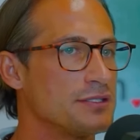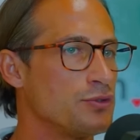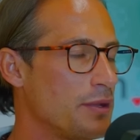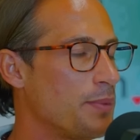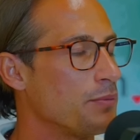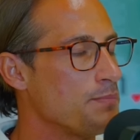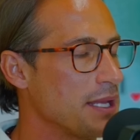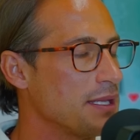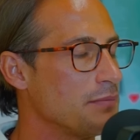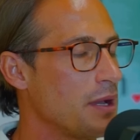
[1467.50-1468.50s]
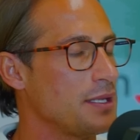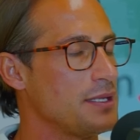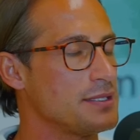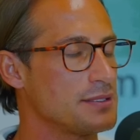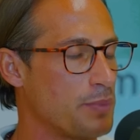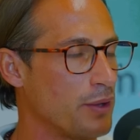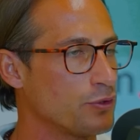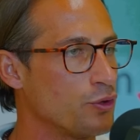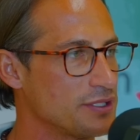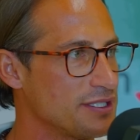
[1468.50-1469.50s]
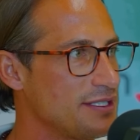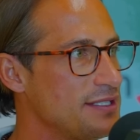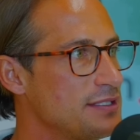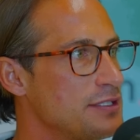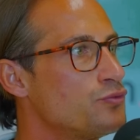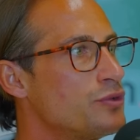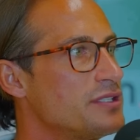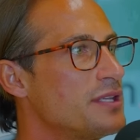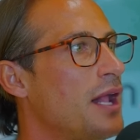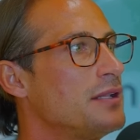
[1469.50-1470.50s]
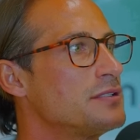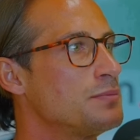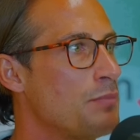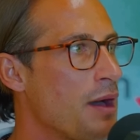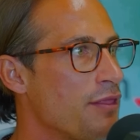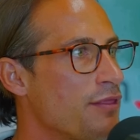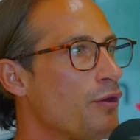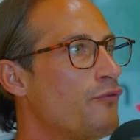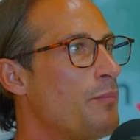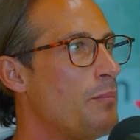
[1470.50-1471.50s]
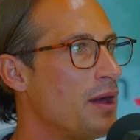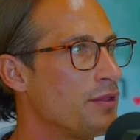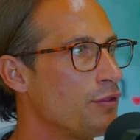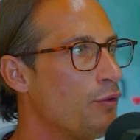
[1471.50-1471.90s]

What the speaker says: it's not about making money. It's about consistent results, month over month